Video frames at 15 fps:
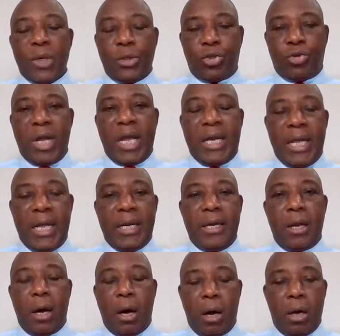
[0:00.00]

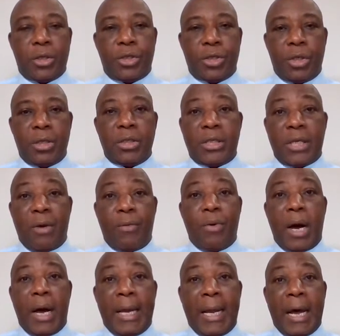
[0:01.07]
trading auctions that
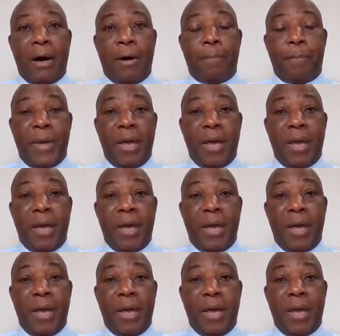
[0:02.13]
will allow